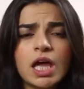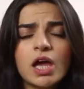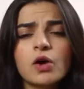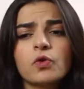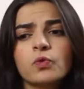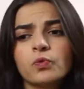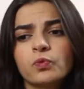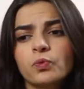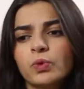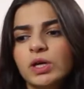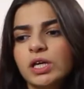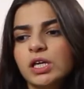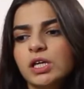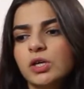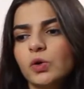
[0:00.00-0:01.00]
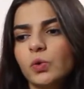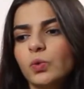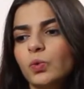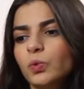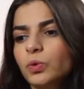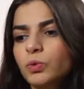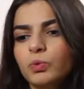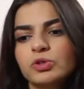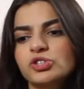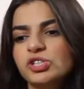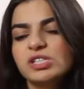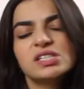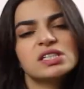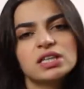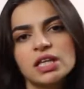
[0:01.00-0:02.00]
if we would
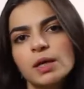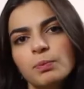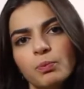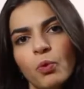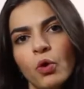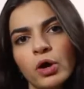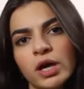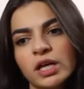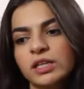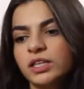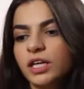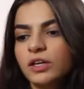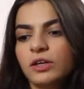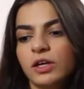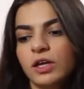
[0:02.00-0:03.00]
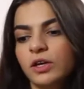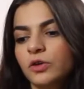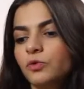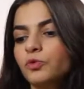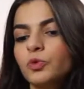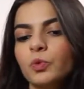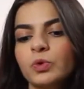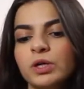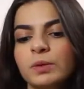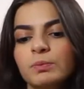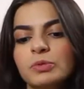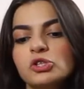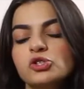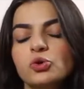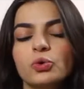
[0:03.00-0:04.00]
just sleep more and if we wouldn't
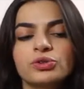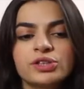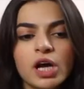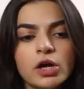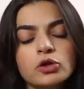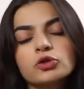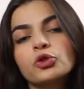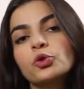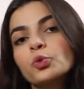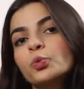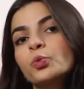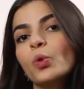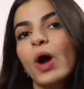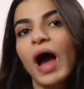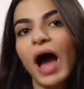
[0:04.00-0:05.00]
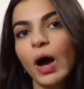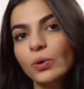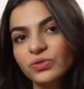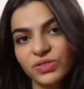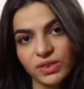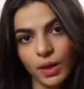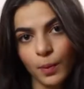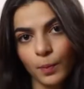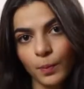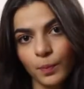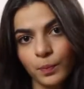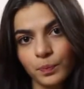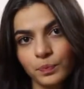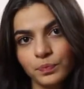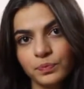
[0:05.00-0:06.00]
be so tired throughout them.
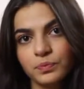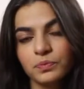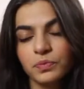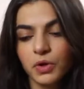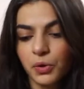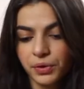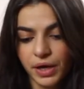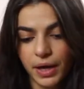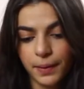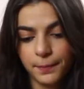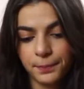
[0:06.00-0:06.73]
Okay.